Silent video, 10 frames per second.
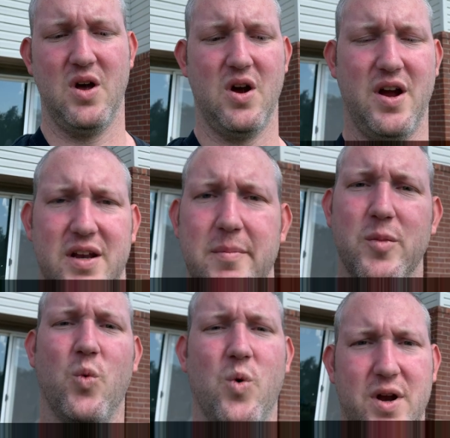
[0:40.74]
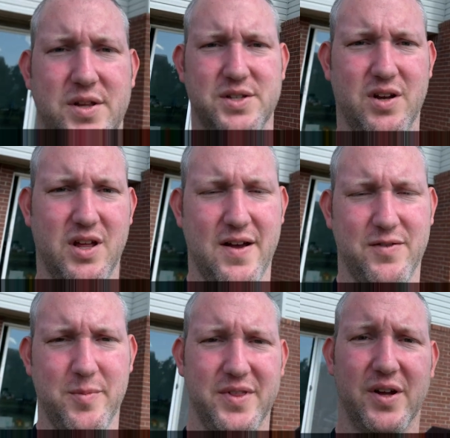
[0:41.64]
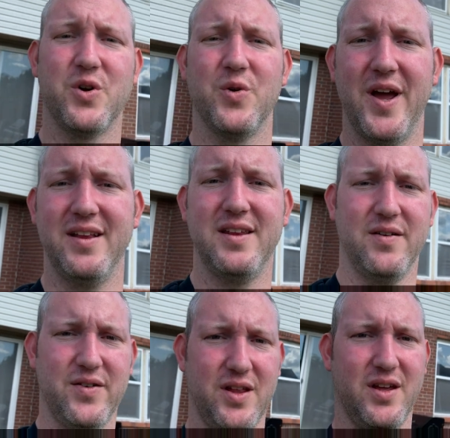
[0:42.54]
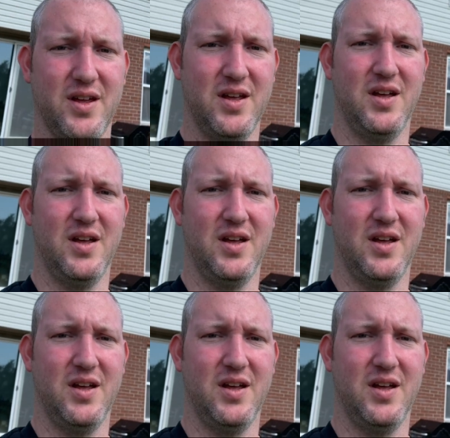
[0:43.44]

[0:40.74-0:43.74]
All right, number one is gonna have to be the creativity.